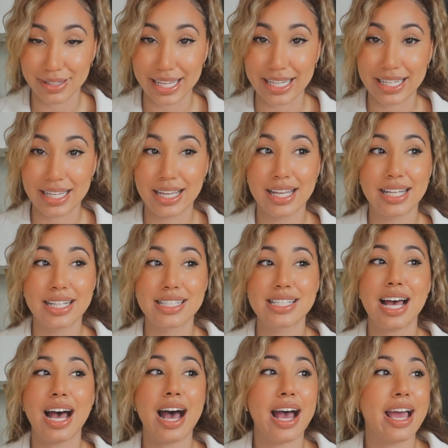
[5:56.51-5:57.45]
Like
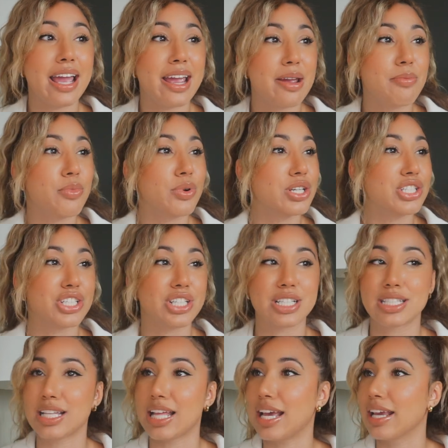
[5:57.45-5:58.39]
time was
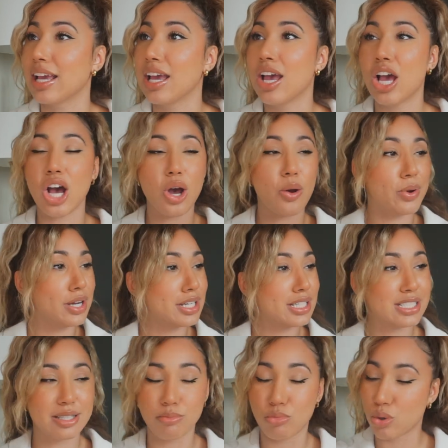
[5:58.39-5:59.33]
just like, oh,
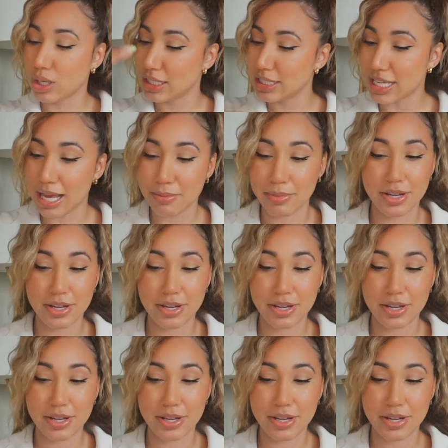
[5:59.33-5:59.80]
here's some more time.